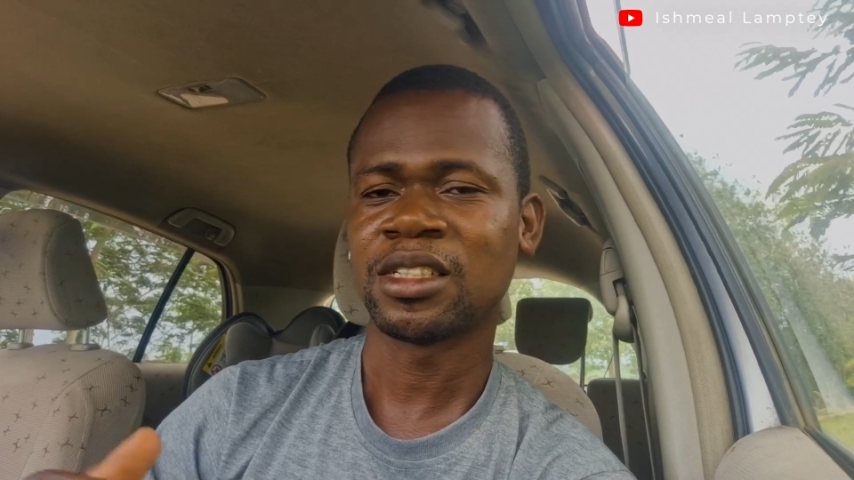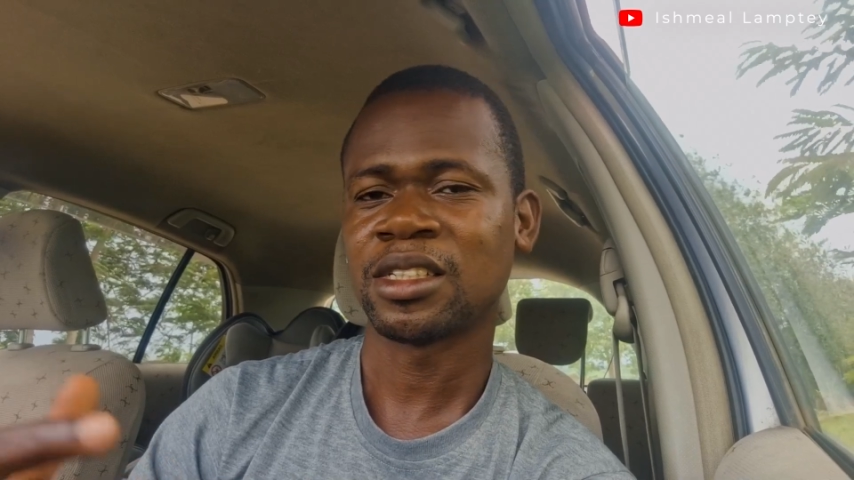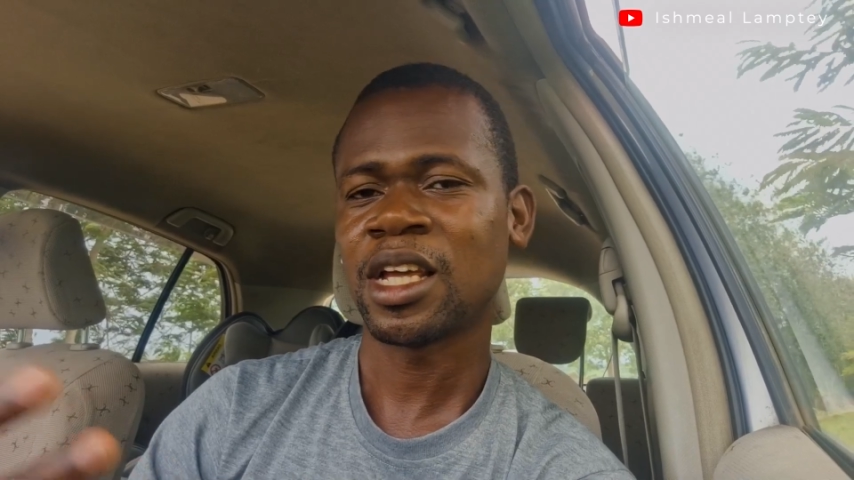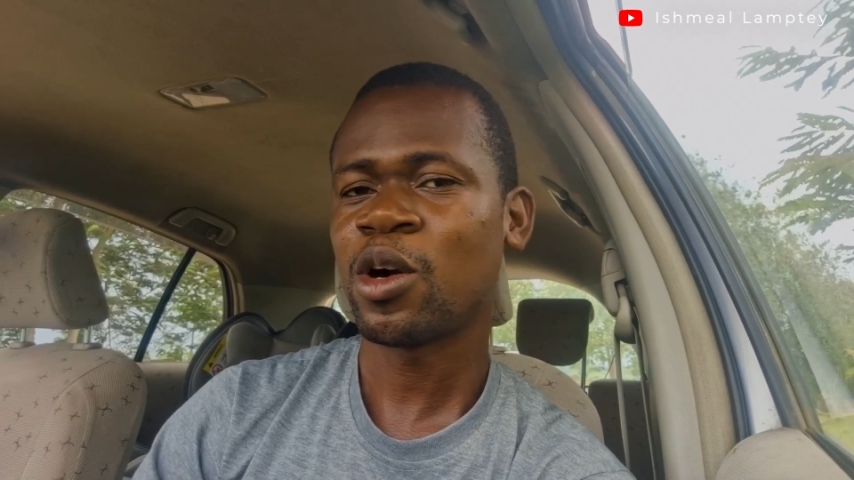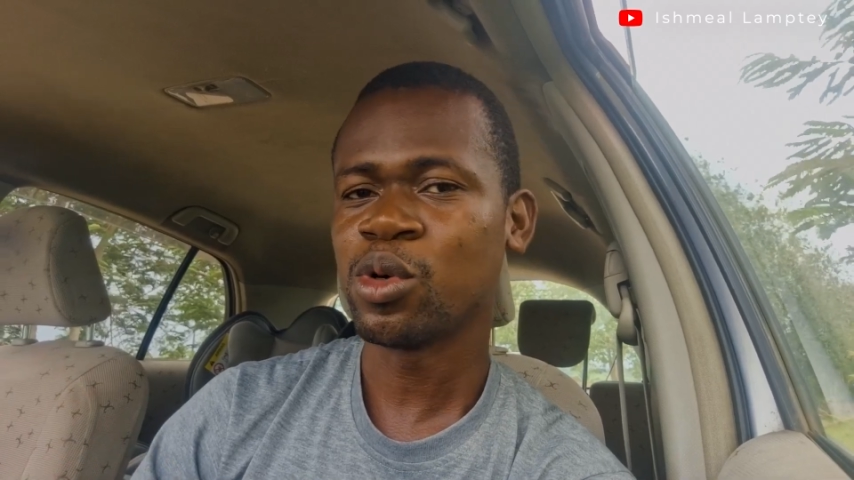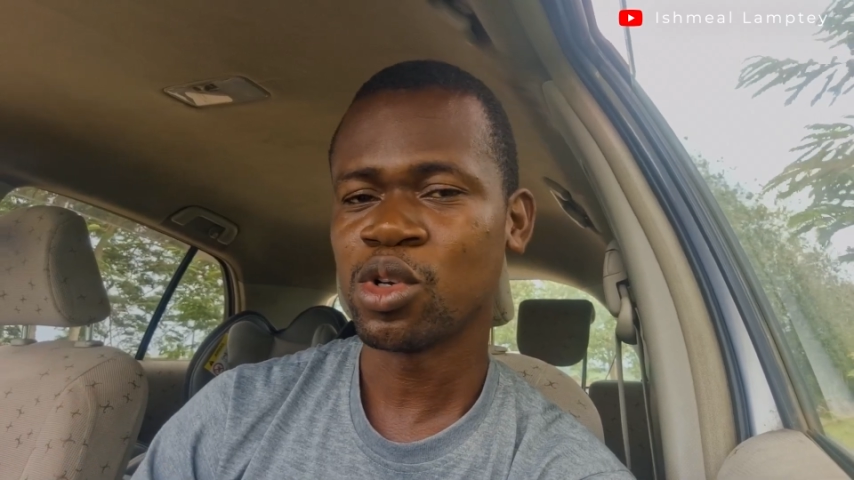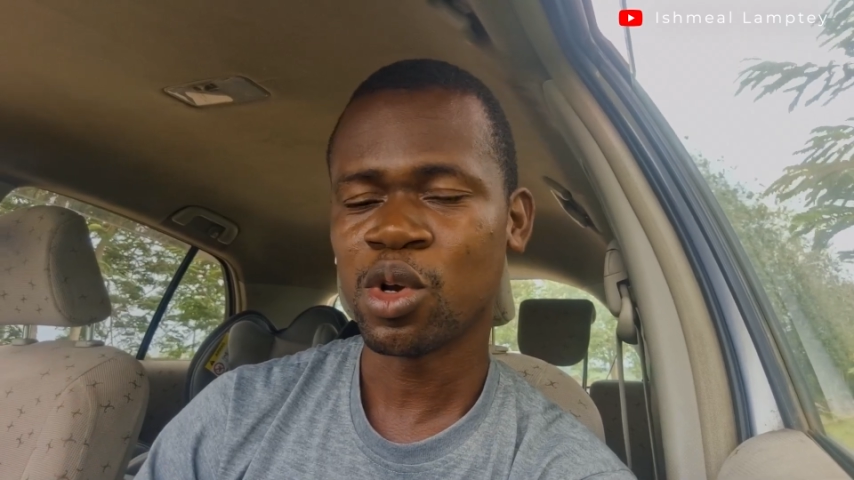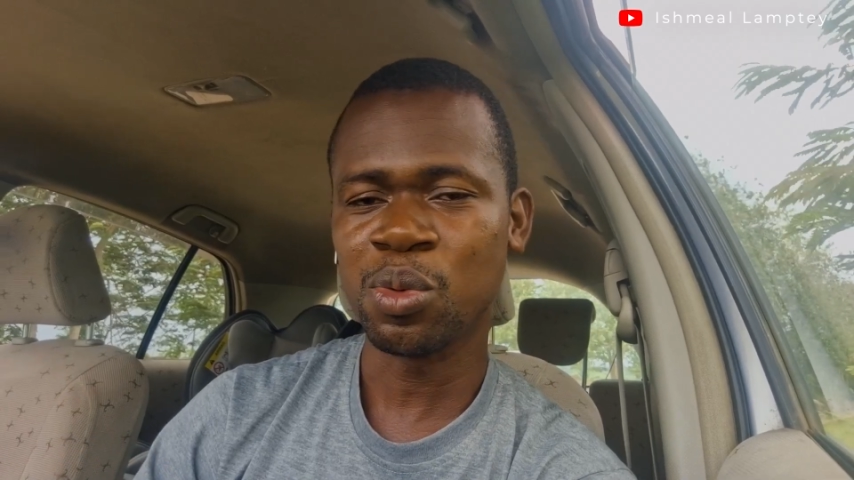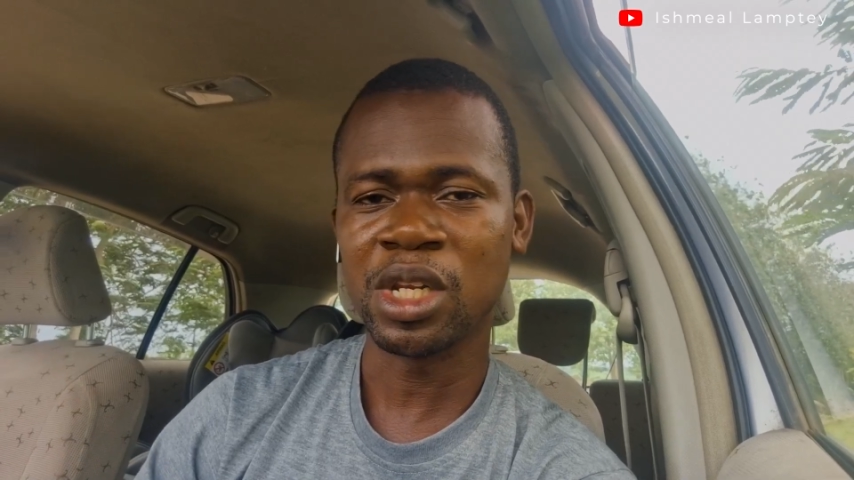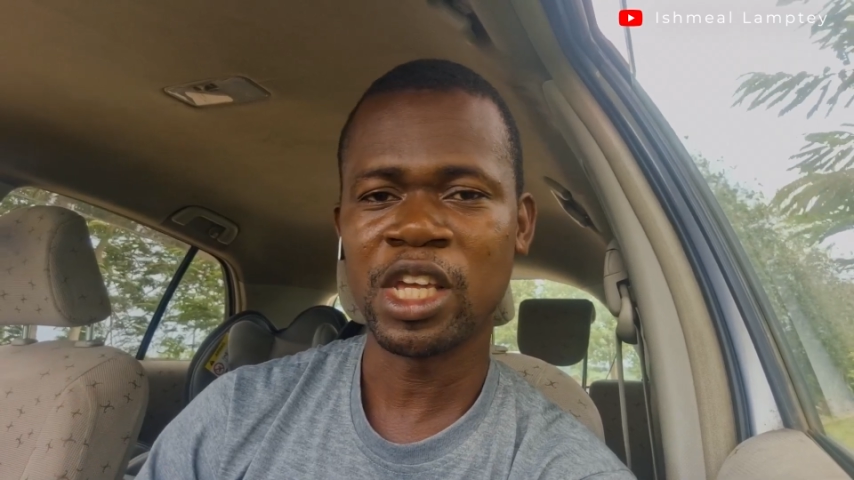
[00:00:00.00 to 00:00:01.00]
that would
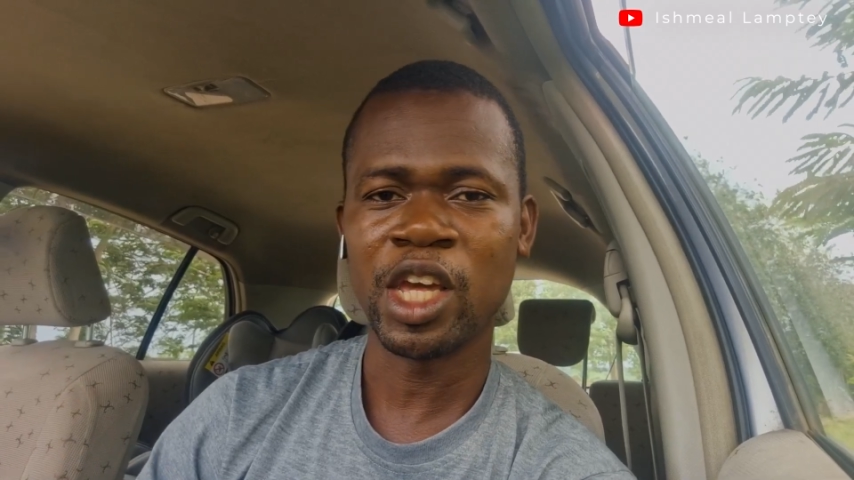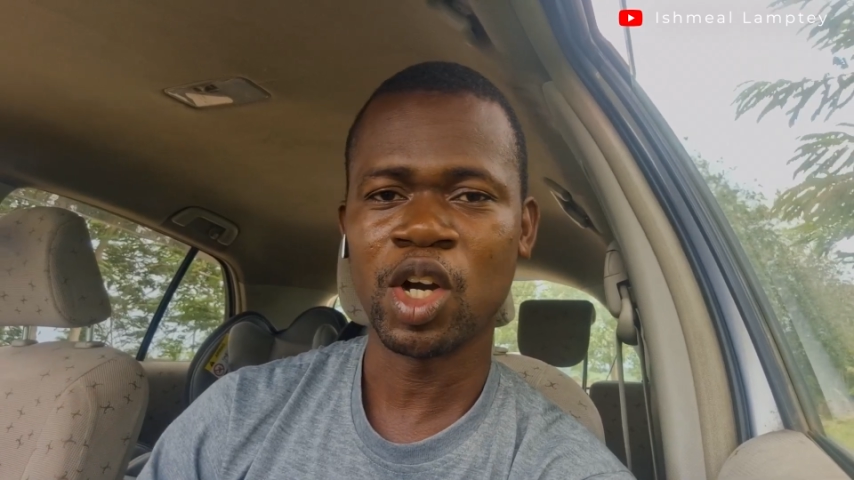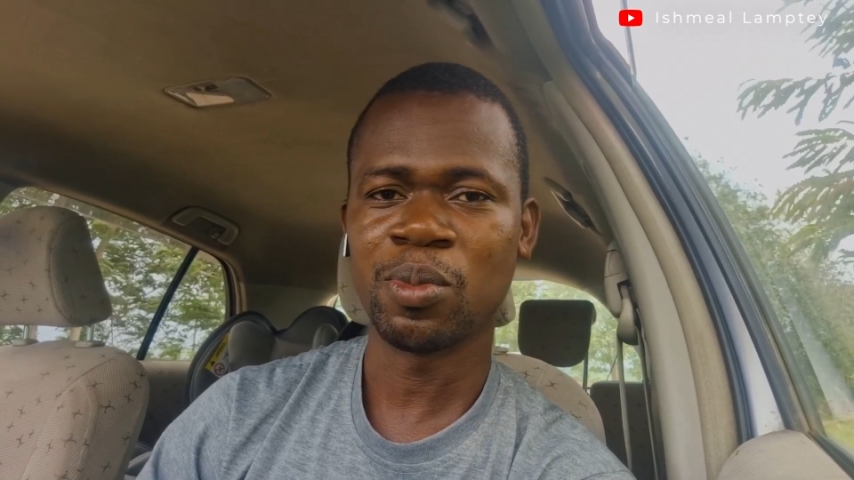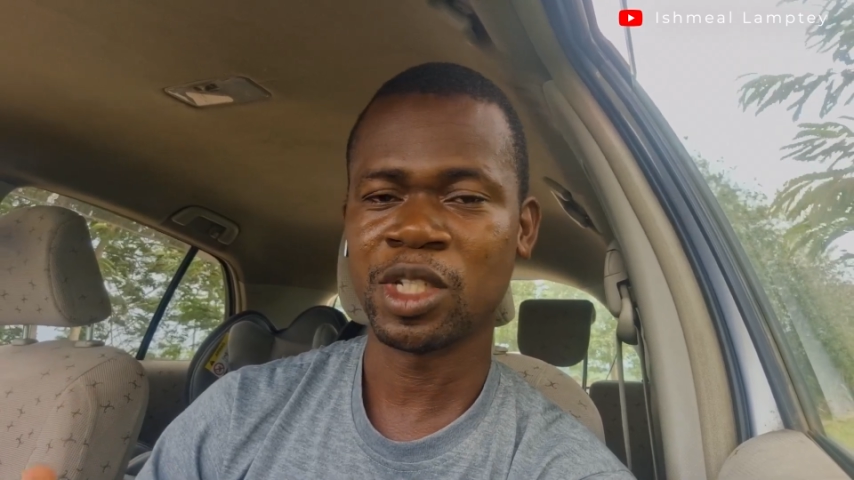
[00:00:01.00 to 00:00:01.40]
not really help,